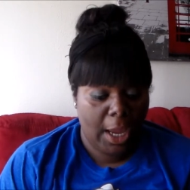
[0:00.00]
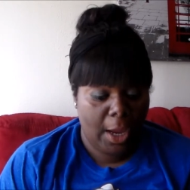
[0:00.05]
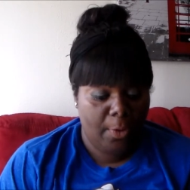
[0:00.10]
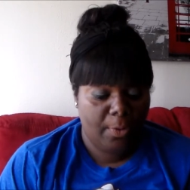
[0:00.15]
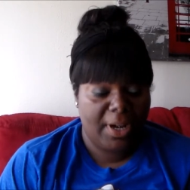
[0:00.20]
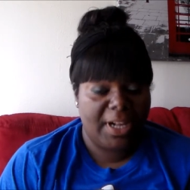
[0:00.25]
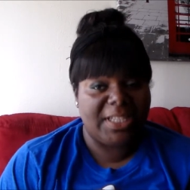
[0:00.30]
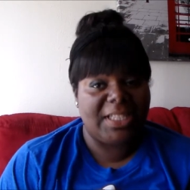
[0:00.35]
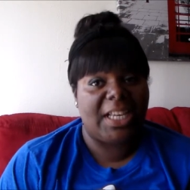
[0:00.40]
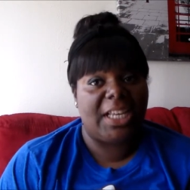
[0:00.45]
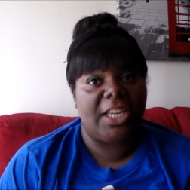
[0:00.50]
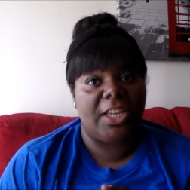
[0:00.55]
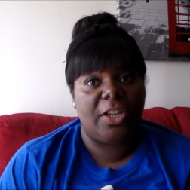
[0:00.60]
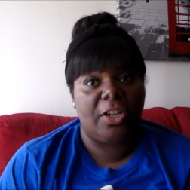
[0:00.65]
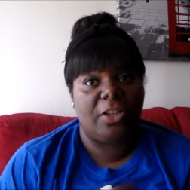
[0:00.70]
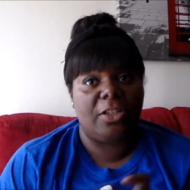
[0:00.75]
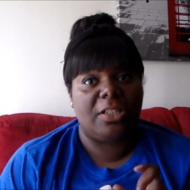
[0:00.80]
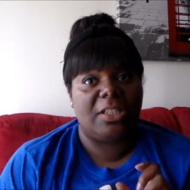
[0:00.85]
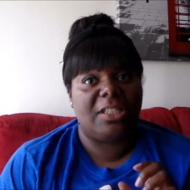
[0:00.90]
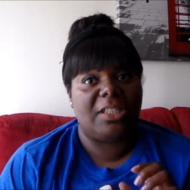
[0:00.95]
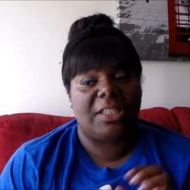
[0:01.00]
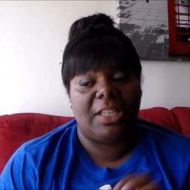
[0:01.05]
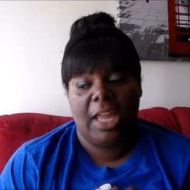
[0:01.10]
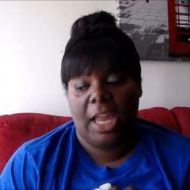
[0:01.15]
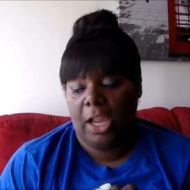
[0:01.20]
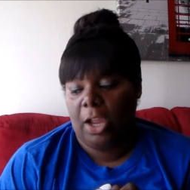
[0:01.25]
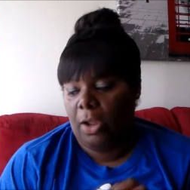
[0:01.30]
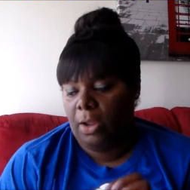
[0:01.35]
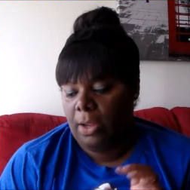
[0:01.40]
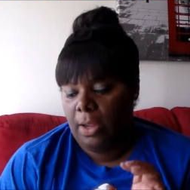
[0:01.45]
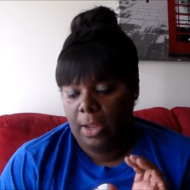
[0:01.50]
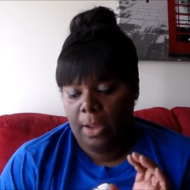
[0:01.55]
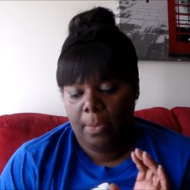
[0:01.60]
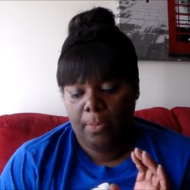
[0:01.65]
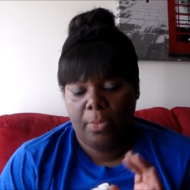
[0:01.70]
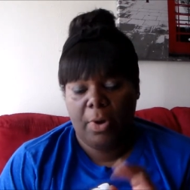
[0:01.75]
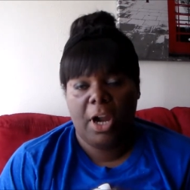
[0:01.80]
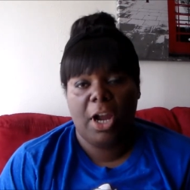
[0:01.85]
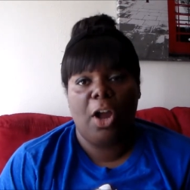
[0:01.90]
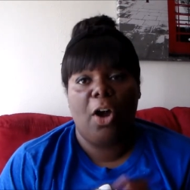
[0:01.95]
And when I say huge, it's like
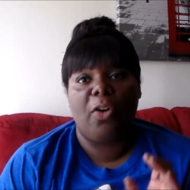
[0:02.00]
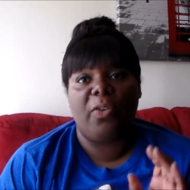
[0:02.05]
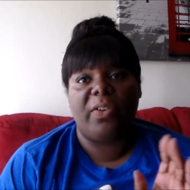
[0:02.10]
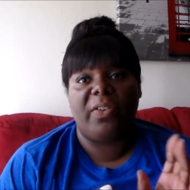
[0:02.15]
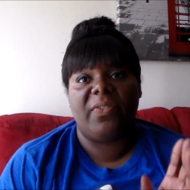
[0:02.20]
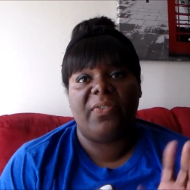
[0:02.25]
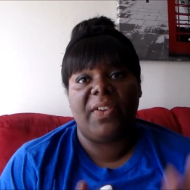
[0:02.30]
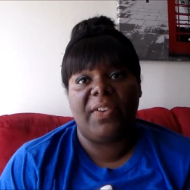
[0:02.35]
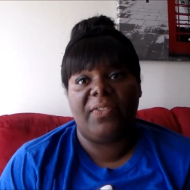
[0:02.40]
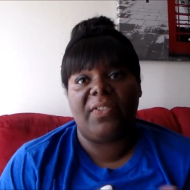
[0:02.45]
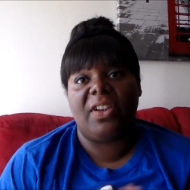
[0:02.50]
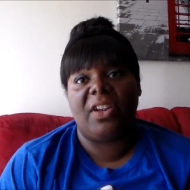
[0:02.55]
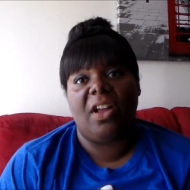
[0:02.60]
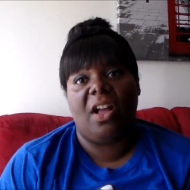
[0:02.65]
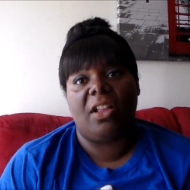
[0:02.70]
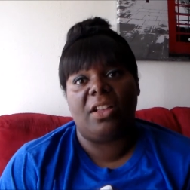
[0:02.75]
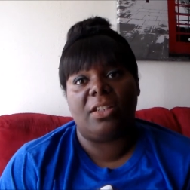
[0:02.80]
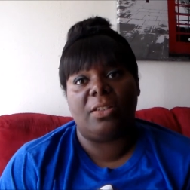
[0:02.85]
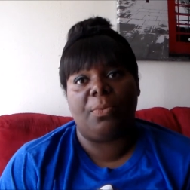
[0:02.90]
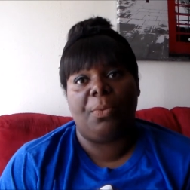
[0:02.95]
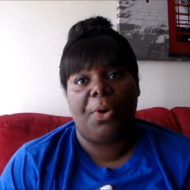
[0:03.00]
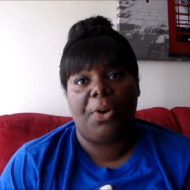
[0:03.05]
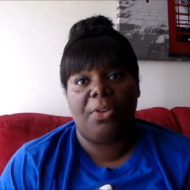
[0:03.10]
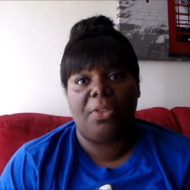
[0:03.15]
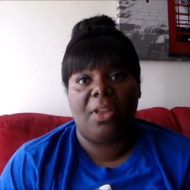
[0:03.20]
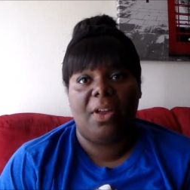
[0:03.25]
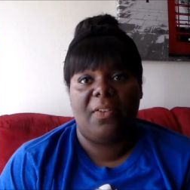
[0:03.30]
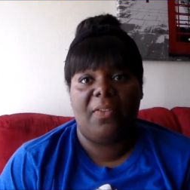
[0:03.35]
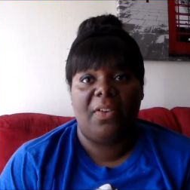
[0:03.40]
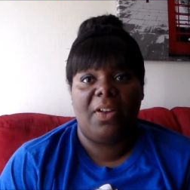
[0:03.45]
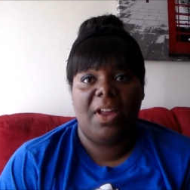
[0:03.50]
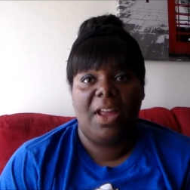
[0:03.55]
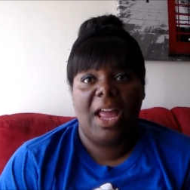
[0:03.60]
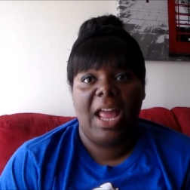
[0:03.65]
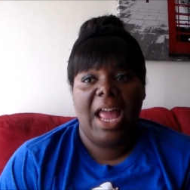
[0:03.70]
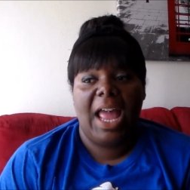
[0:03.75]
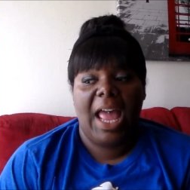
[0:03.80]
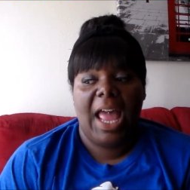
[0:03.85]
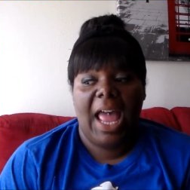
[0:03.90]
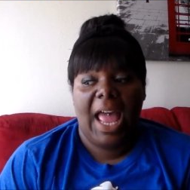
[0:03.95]
probably over $50 worth of
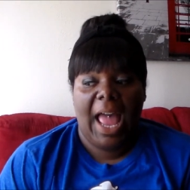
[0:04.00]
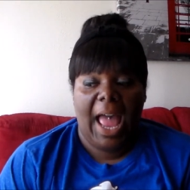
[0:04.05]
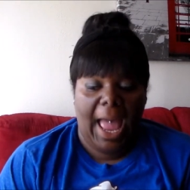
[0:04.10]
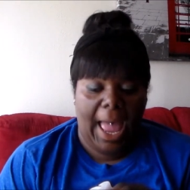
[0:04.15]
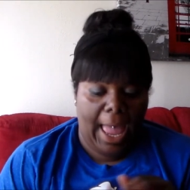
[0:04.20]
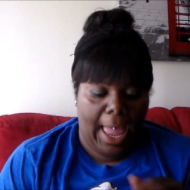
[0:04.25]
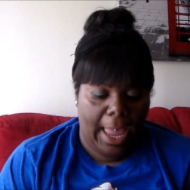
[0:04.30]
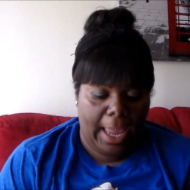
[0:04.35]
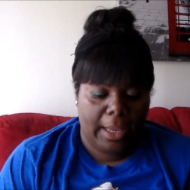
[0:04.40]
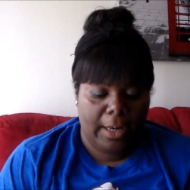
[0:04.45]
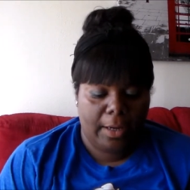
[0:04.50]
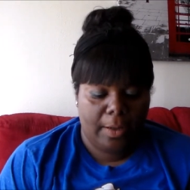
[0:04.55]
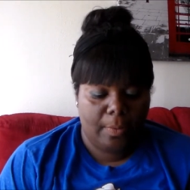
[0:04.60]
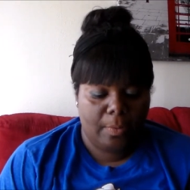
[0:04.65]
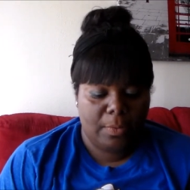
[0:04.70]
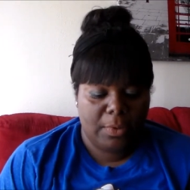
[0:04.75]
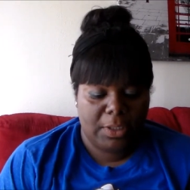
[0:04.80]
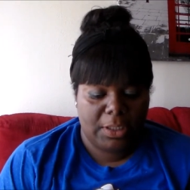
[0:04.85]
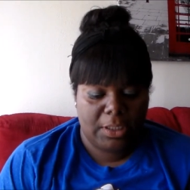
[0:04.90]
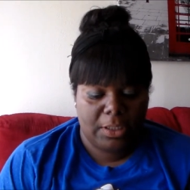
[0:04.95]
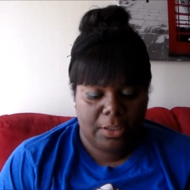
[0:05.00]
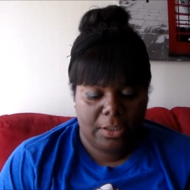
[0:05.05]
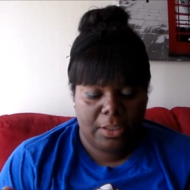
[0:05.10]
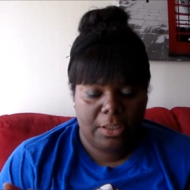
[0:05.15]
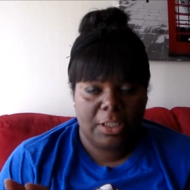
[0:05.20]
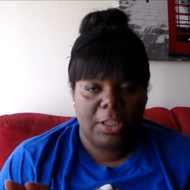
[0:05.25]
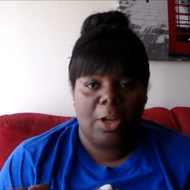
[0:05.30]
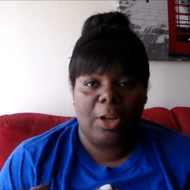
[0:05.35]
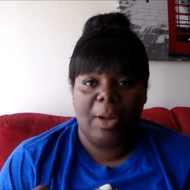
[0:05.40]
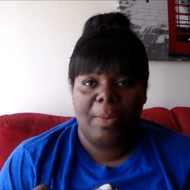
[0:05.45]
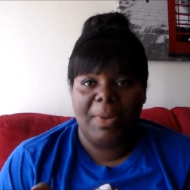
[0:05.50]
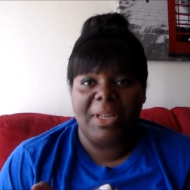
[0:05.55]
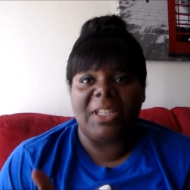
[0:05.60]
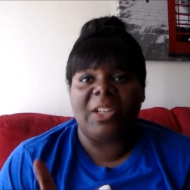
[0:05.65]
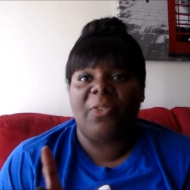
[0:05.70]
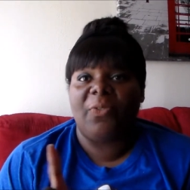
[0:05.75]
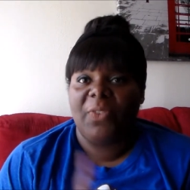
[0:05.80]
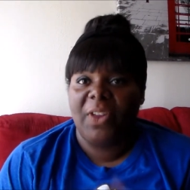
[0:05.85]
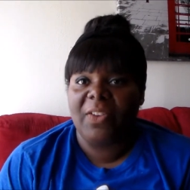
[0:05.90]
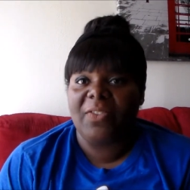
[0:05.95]
items. So that
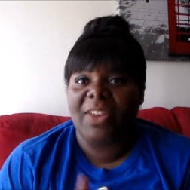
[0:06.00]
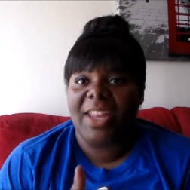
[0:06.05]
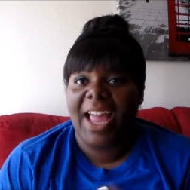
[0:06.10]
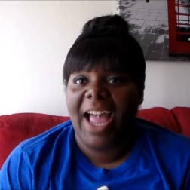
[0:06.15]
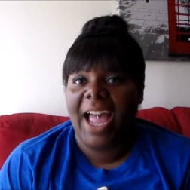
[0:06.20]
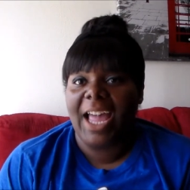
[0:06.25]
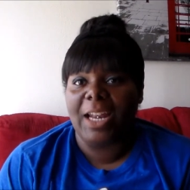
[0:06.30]
means 50